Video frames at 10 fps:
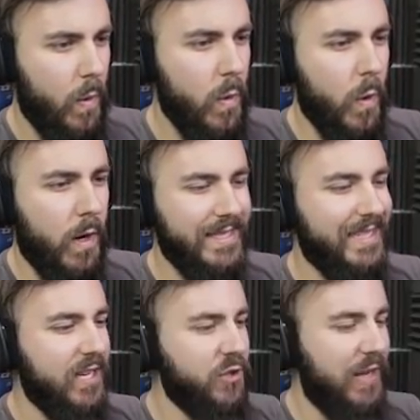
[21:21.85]
Ooh,
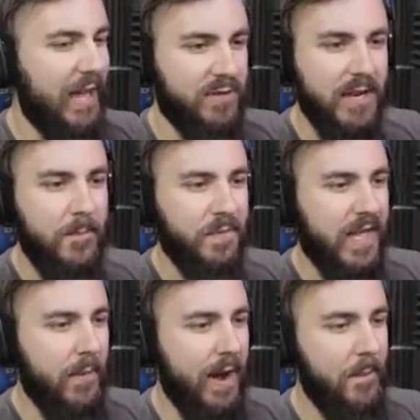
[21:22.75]
600 left.
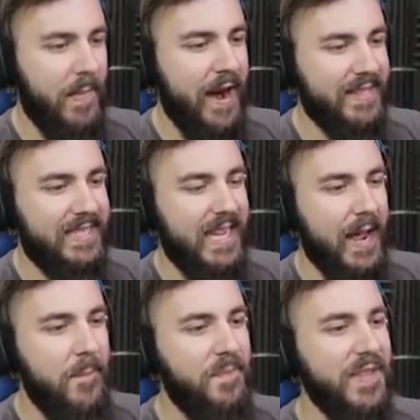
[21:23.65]
Come on, Parasite time!